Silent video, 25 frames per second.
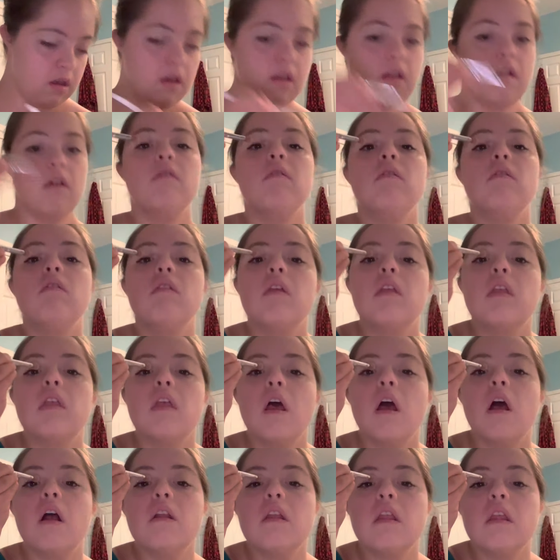I do the
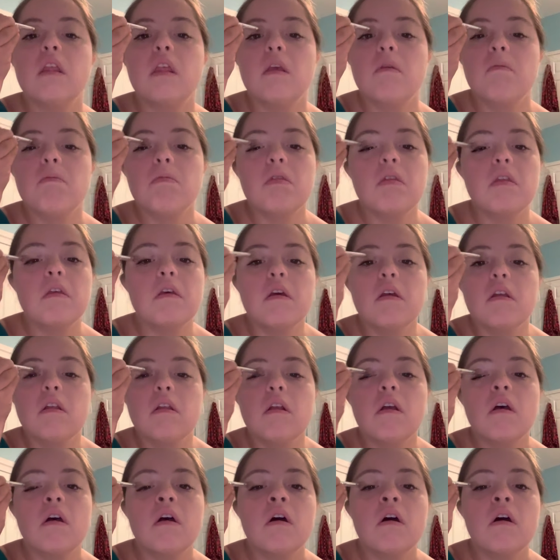exact same thing